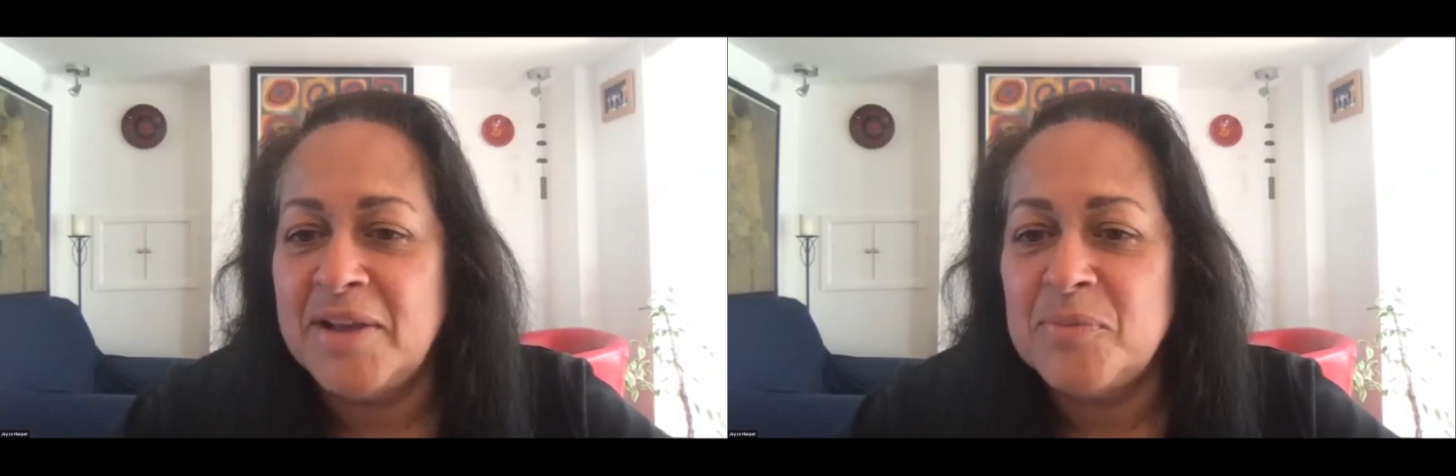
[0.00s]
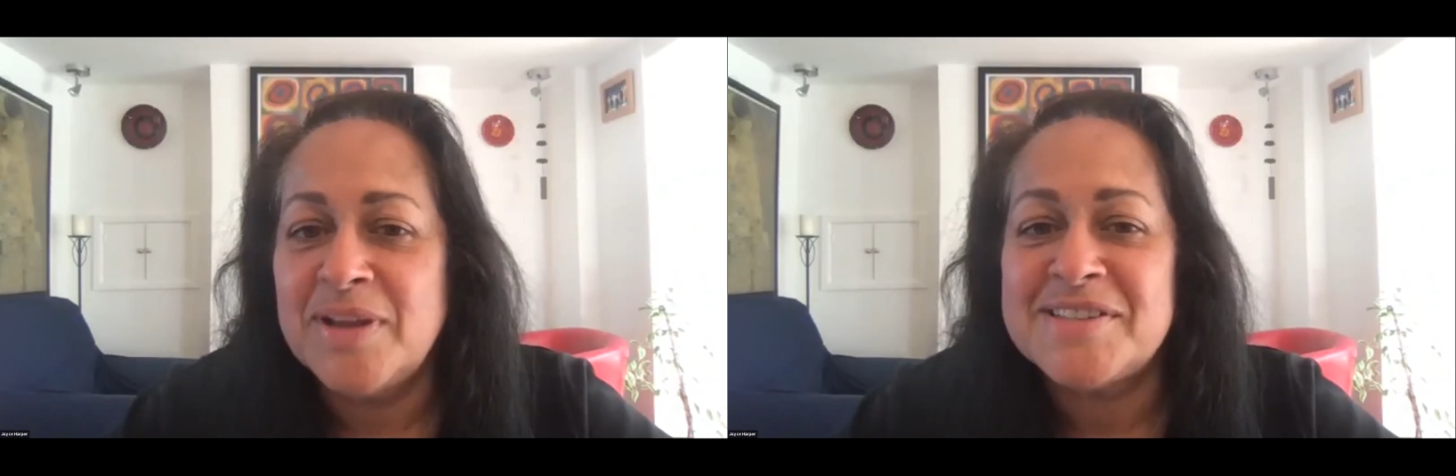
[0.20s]

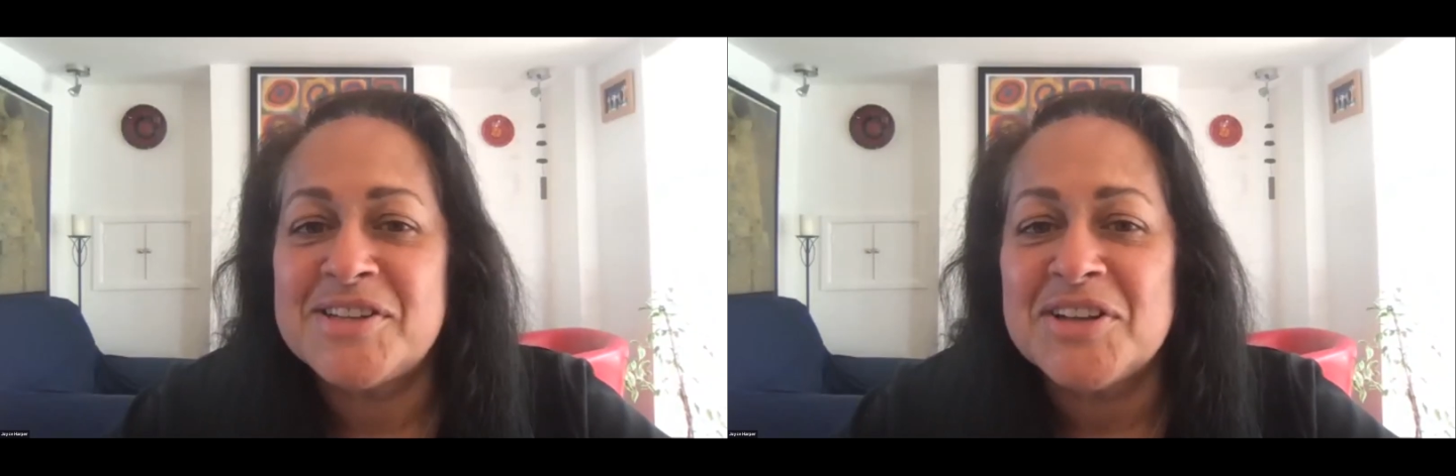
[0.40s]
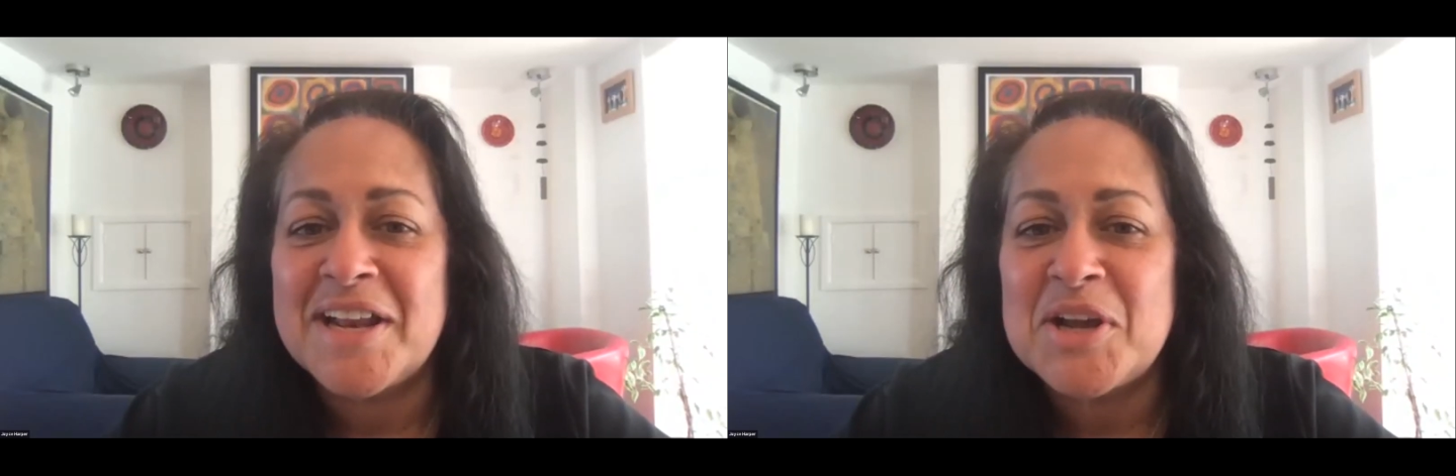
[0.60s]
we're
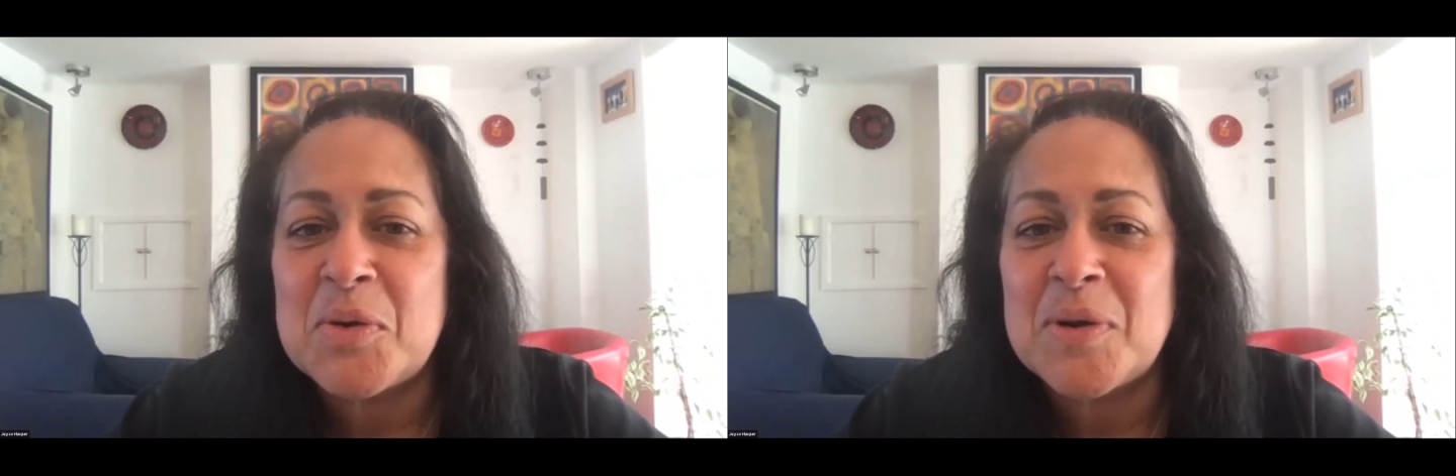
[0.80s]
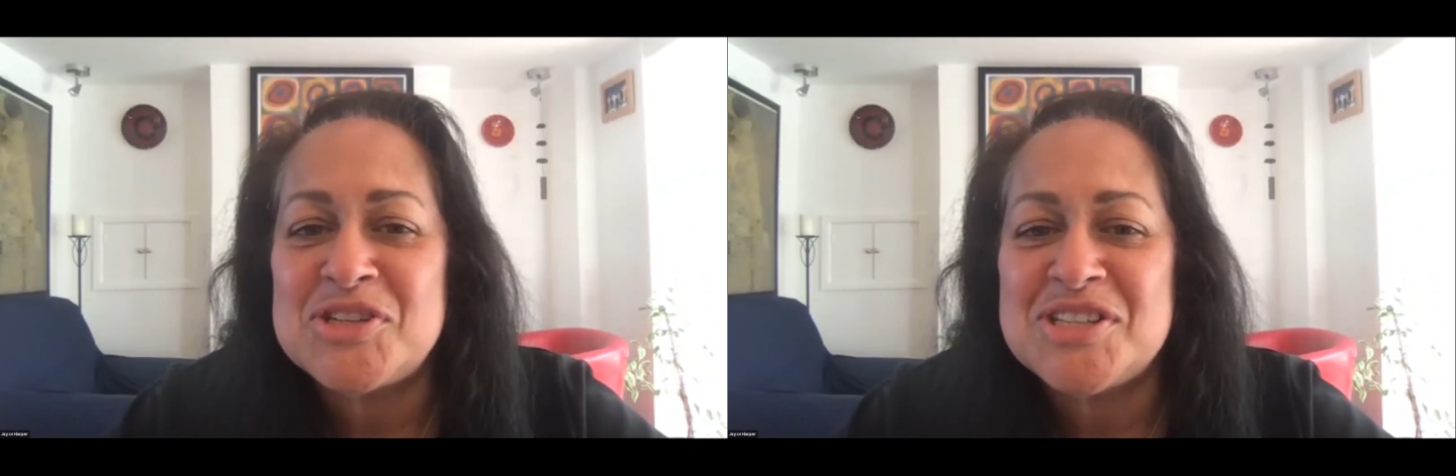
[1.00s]
still getting
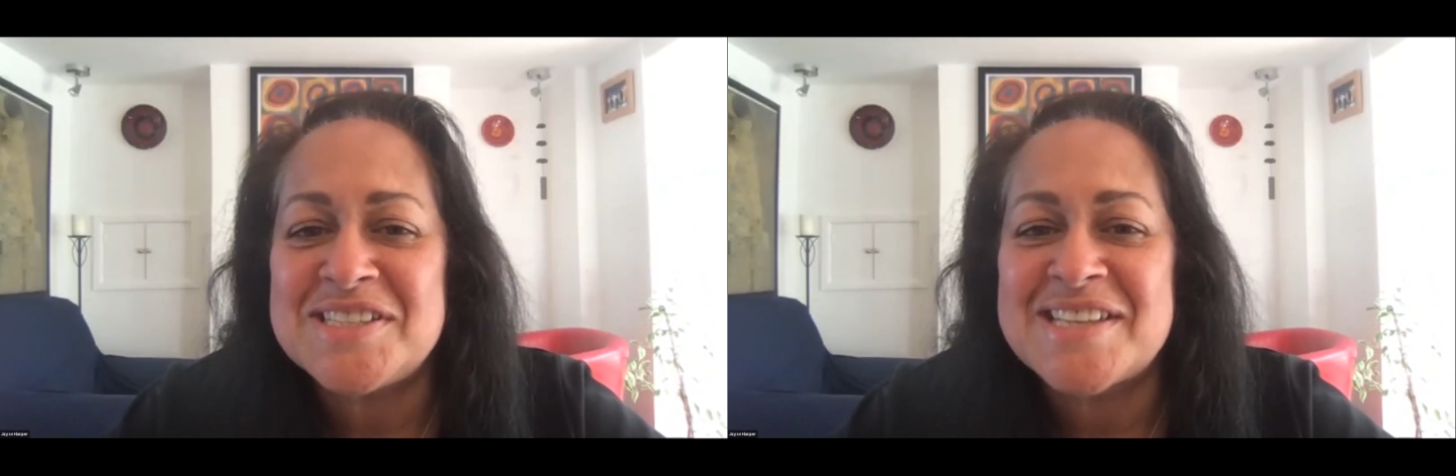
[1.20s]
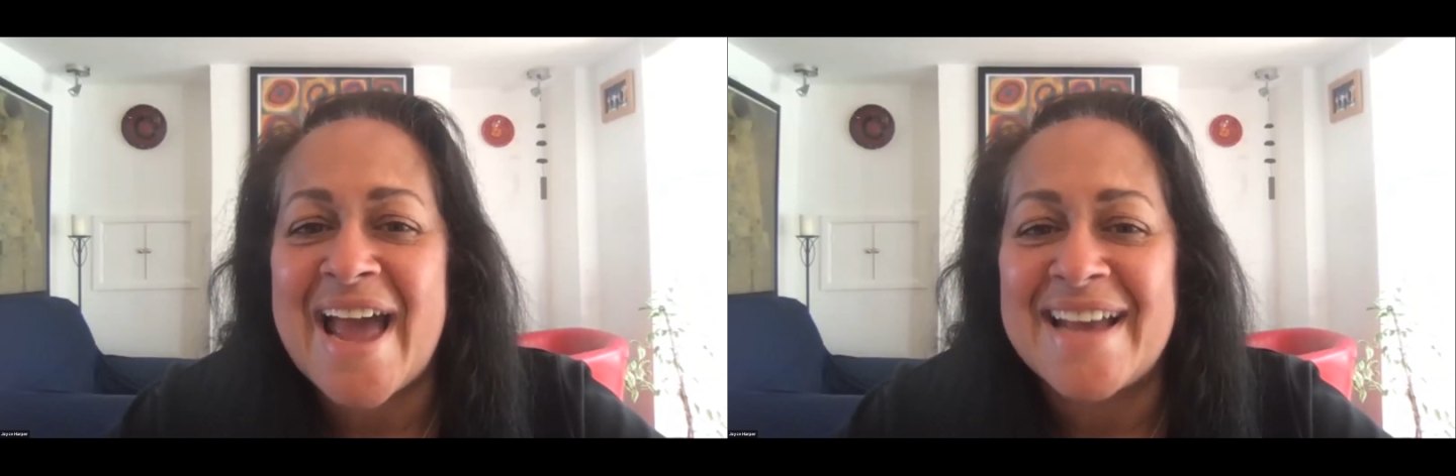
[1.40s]

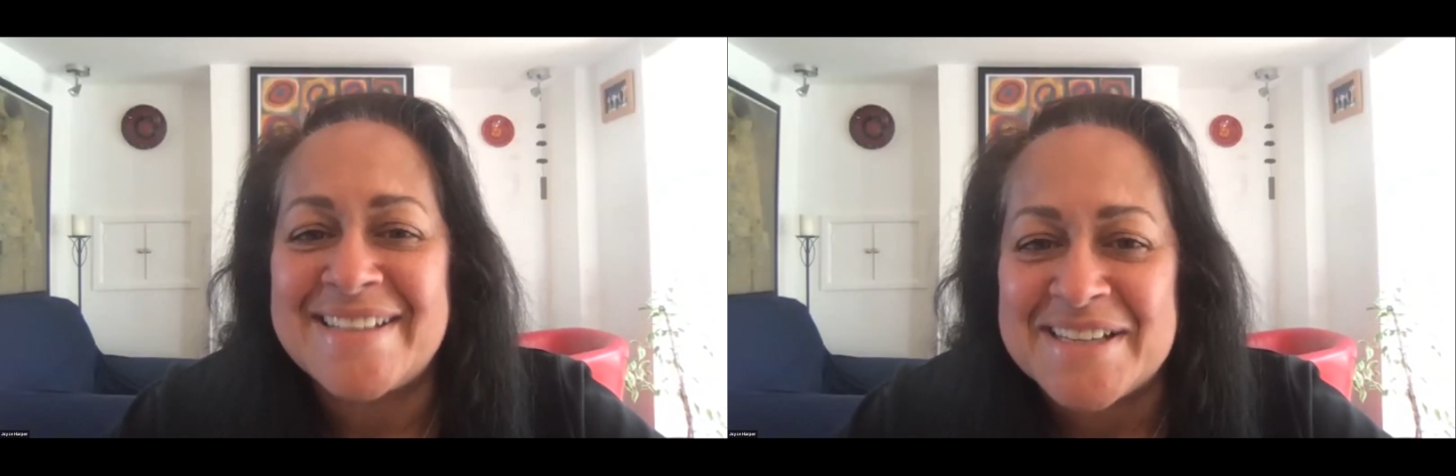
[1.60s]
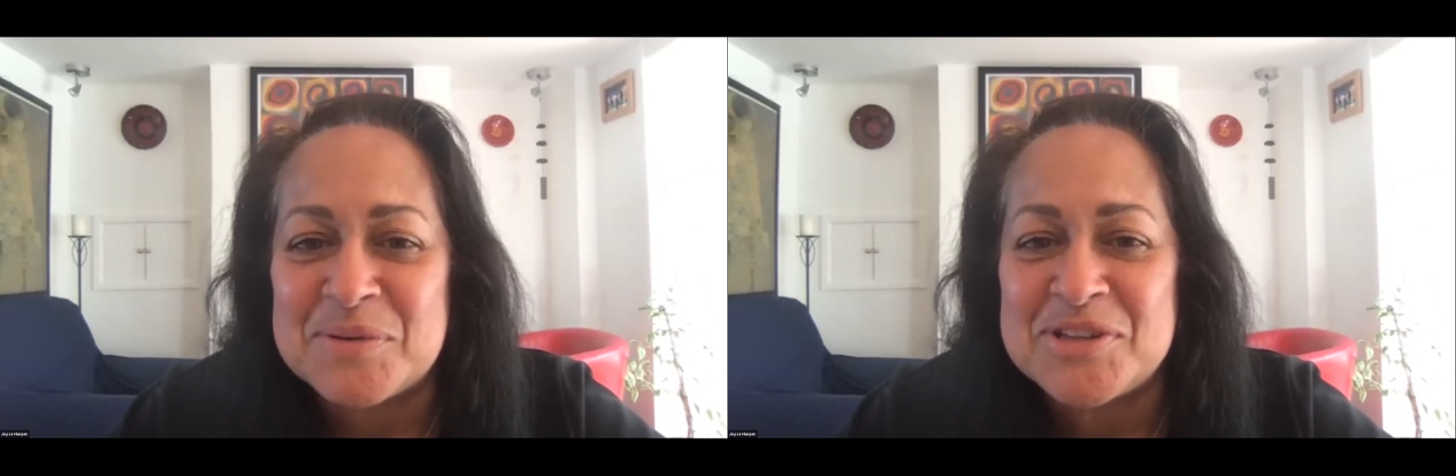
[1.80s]
questions
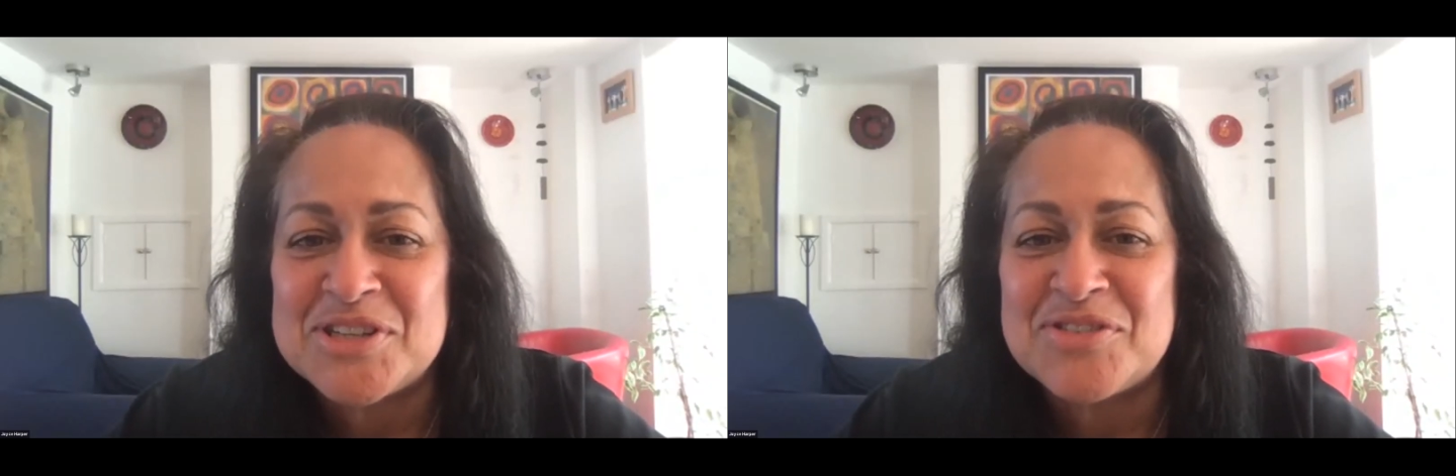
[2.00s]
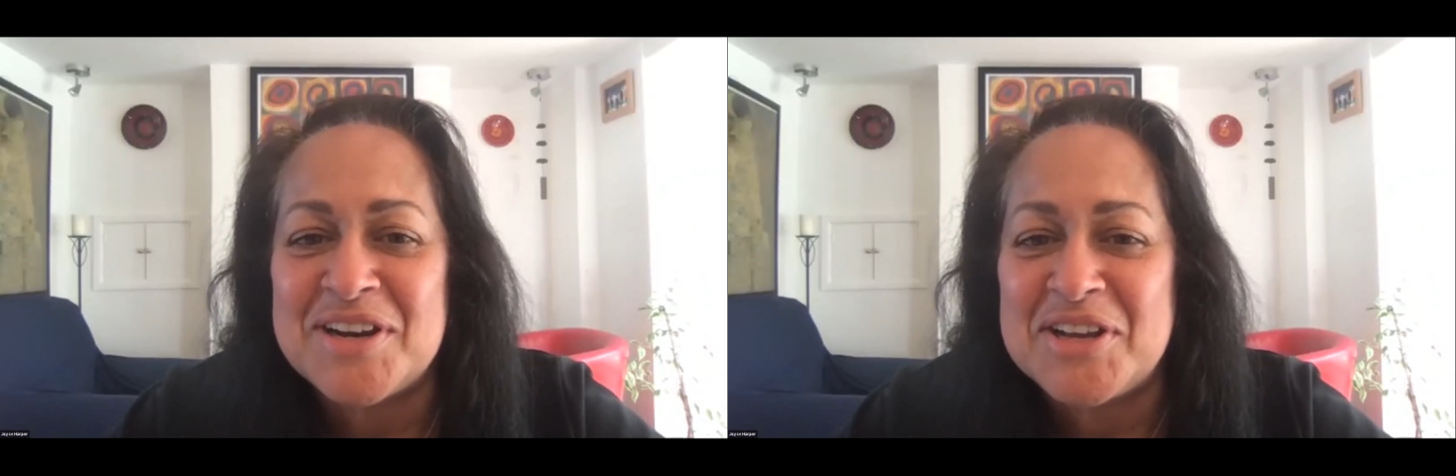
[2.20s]
added, which
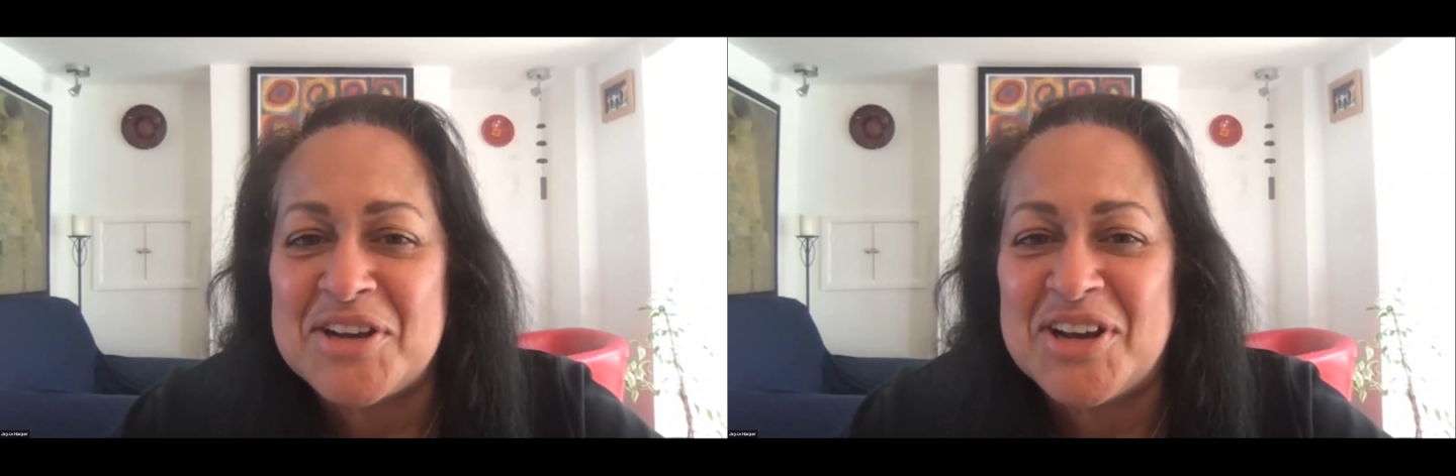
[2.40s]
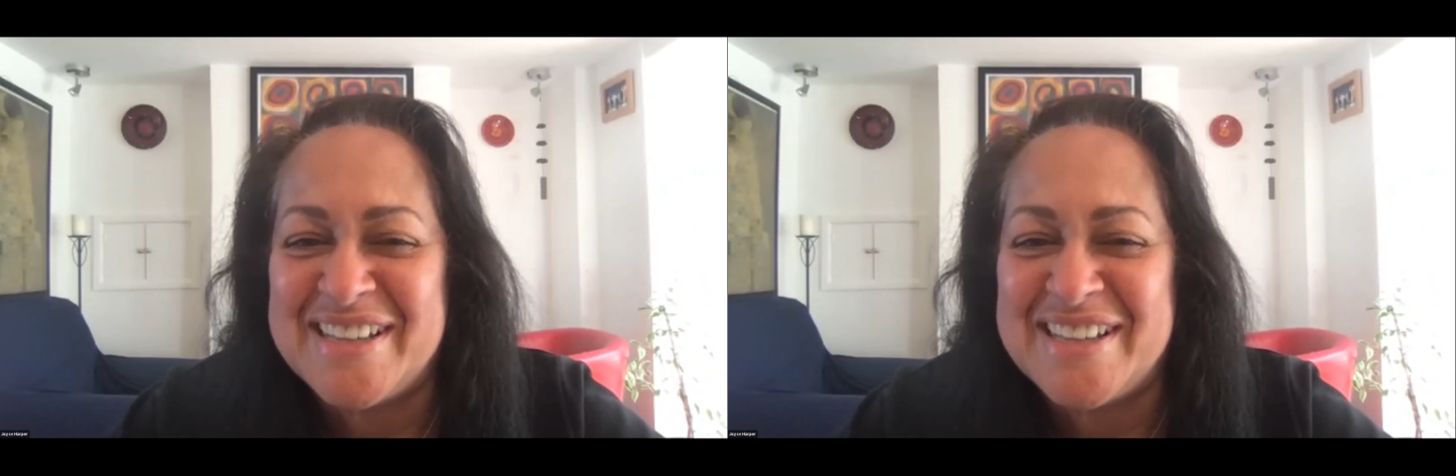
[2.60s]
is really good.